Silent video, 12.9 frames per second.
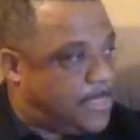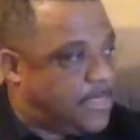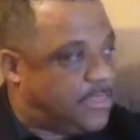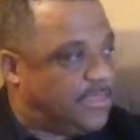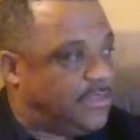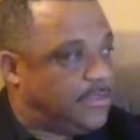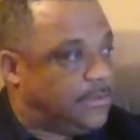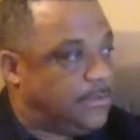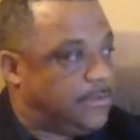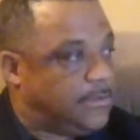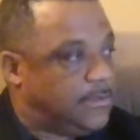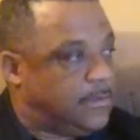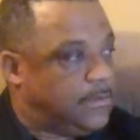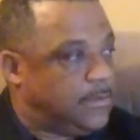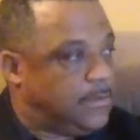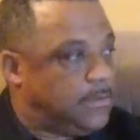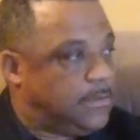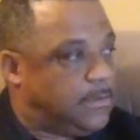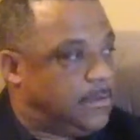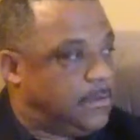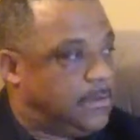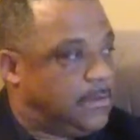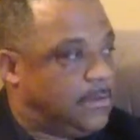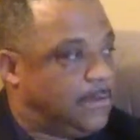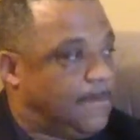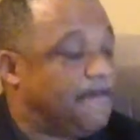you made a bid
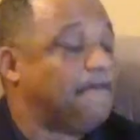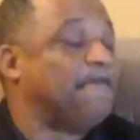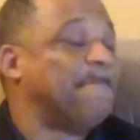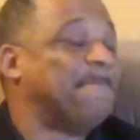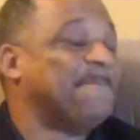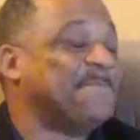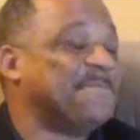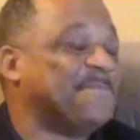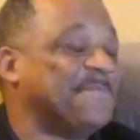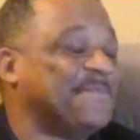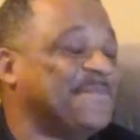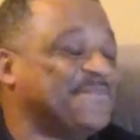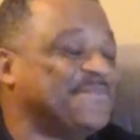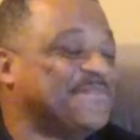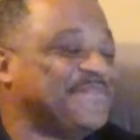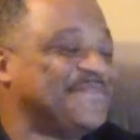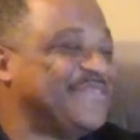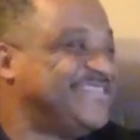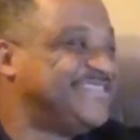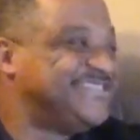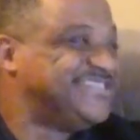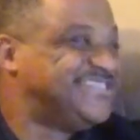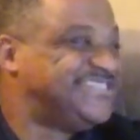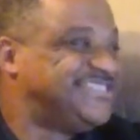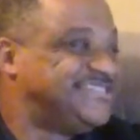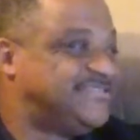for the
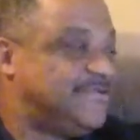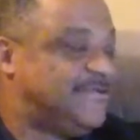highest